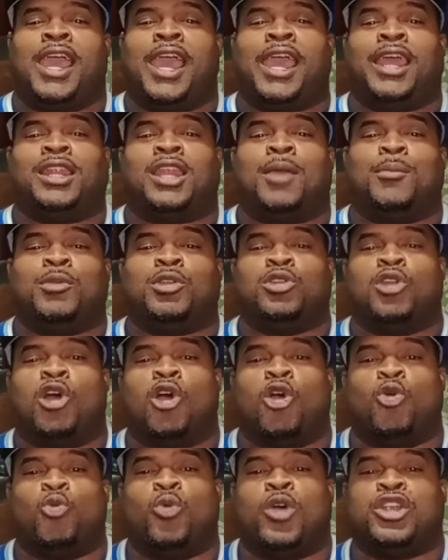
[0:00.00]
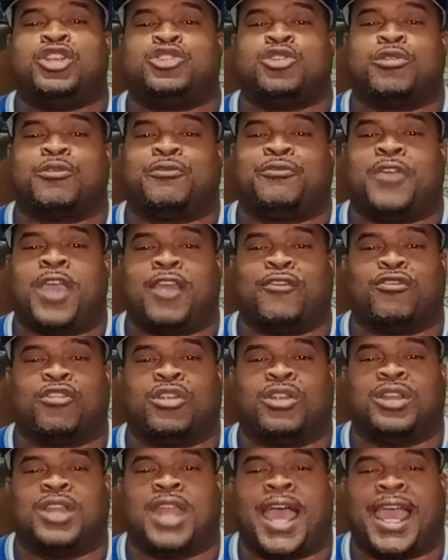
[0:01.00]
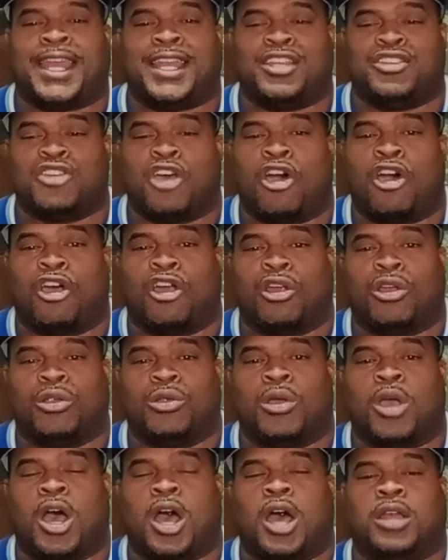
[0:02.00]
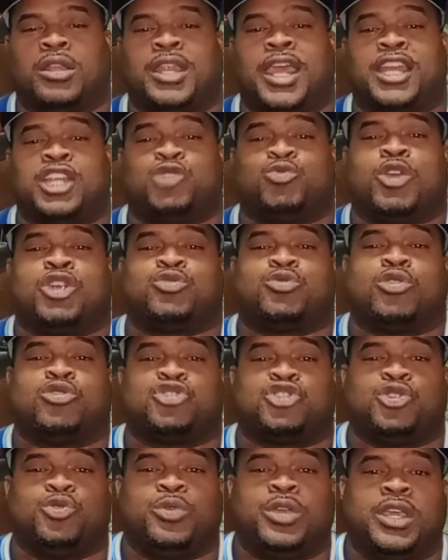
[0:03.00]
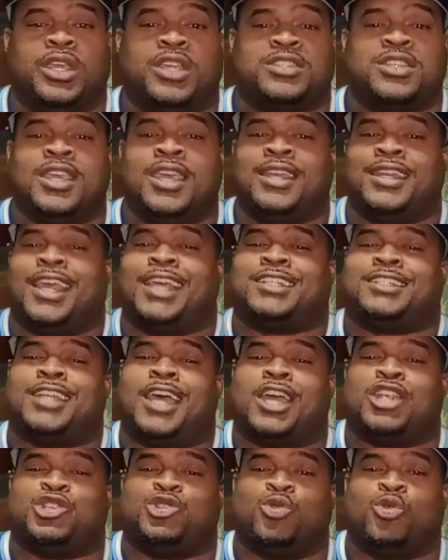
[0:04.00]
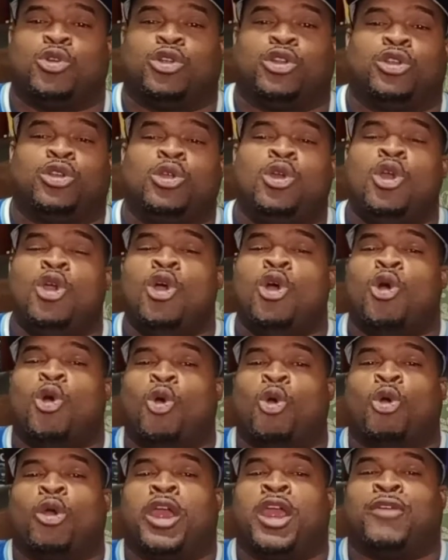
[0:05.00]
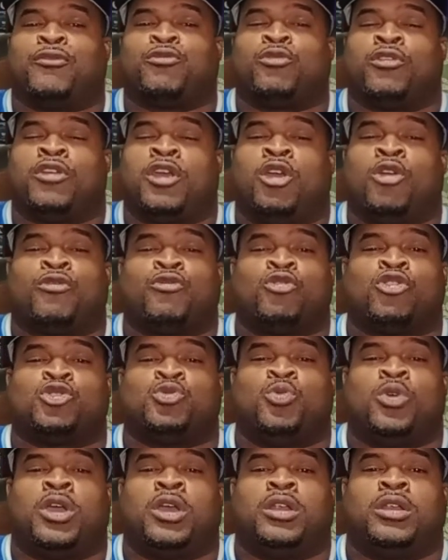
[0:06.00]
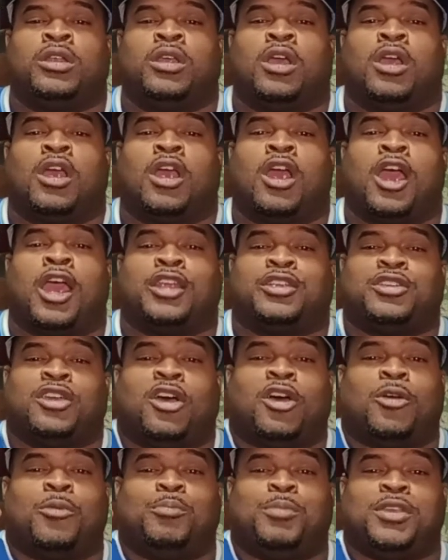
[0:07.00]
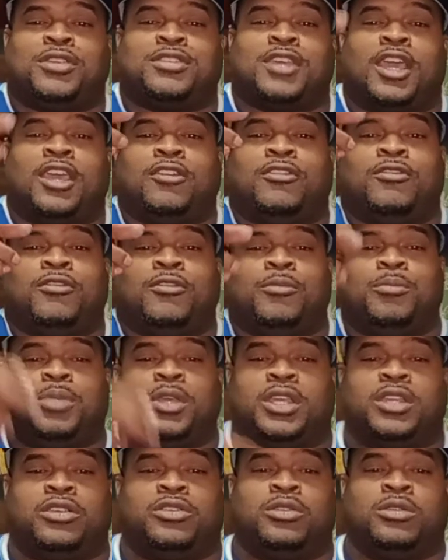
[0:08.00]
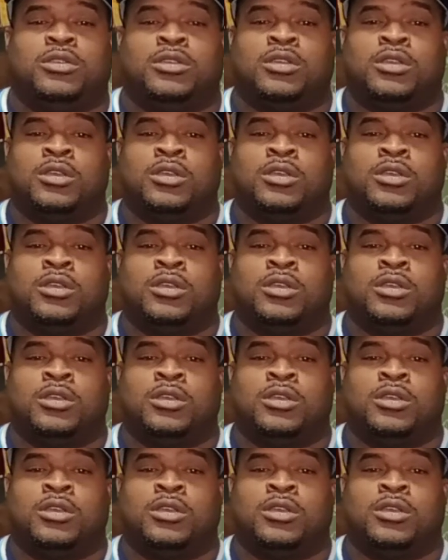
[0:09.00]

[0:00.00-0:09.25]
and let me know what your favorite 90s 90s retro shoe is that's not Jordan or Air Force One. All right, y'all, be safe. Peace.